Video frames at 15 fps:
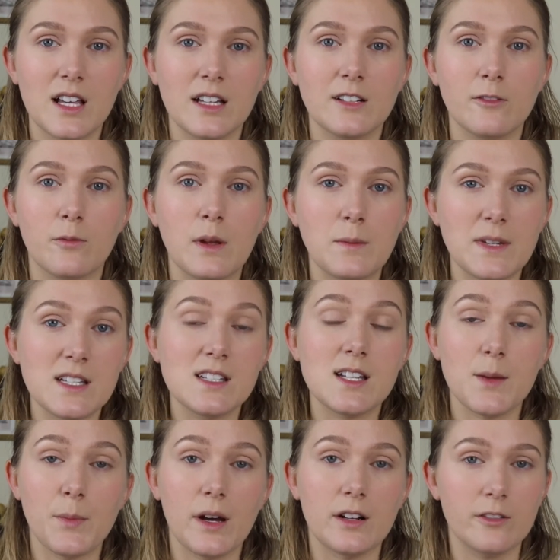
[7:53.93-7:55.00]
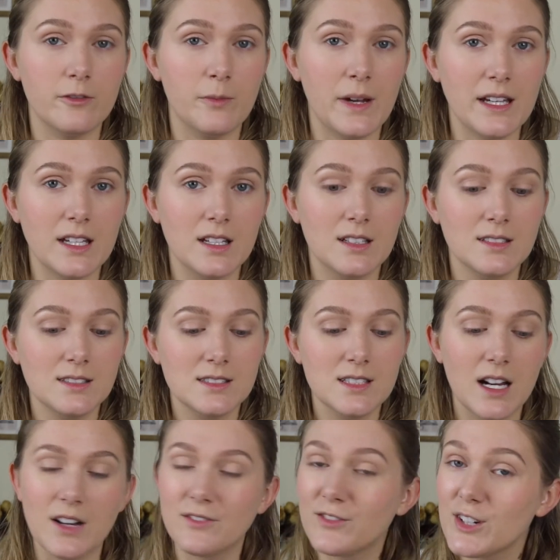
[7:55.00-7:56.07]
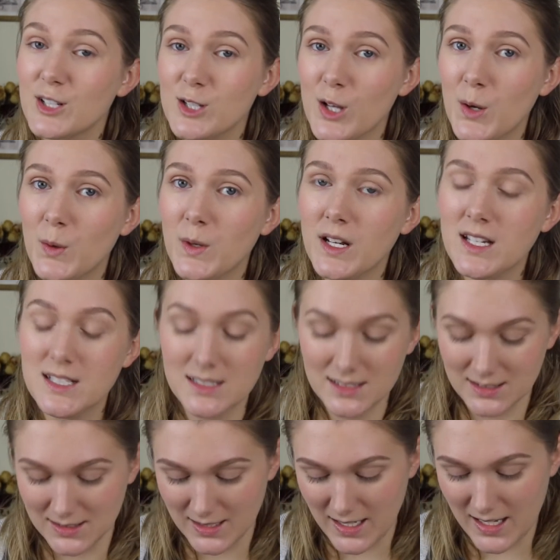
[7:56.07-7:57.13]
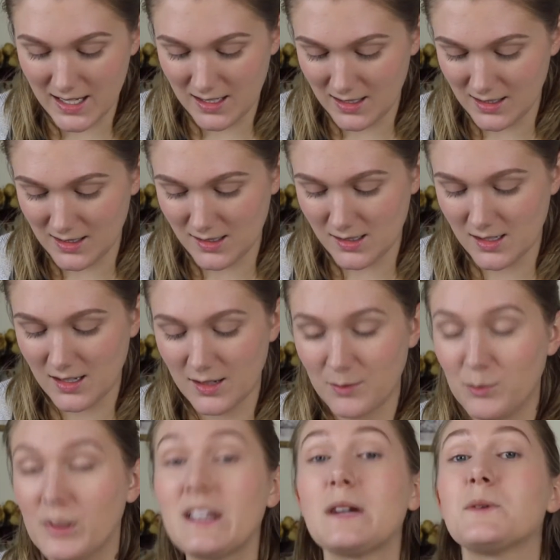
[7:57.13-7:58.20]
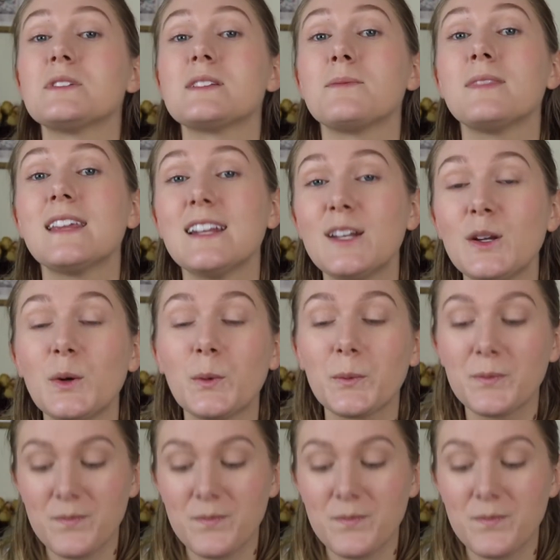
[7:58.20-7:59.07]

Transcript: kind of made me step out of my comfort zone and play with something new.